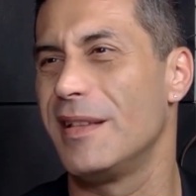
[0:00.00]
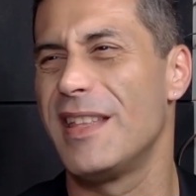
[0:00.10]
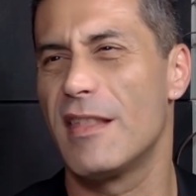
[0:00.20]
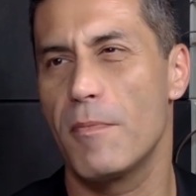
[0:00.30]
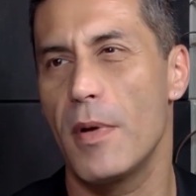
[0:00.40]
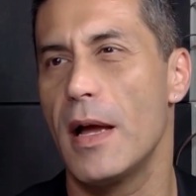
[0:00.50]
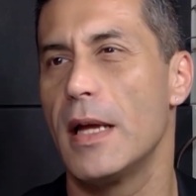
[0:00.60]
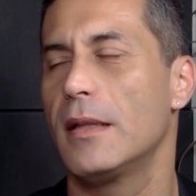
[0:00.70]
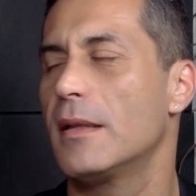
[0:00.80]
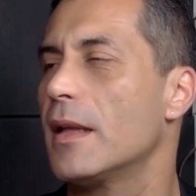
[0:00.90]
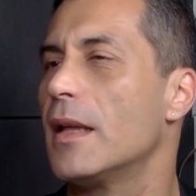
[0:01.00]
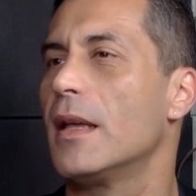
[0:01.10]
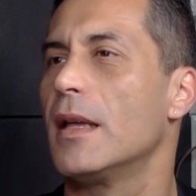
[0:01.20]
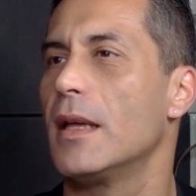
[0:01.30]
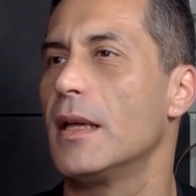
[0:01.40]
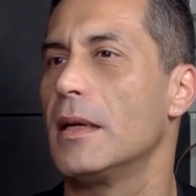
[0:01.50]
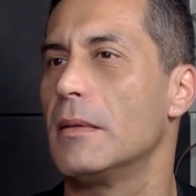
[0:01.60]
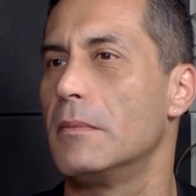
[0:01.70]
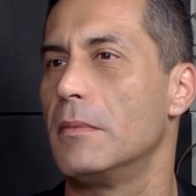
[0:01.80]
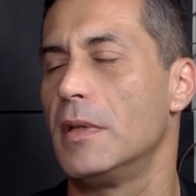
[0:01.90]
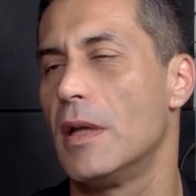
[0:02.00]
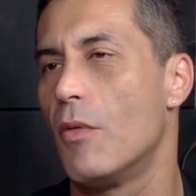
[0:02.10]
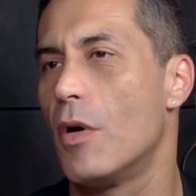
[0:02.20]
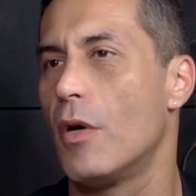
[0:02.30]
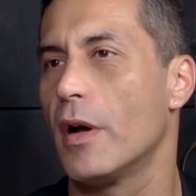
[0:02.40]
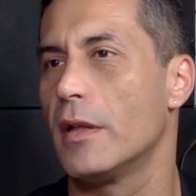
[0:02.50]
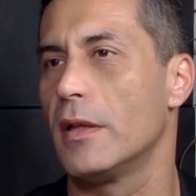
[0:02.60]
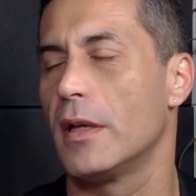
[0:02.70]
despite the war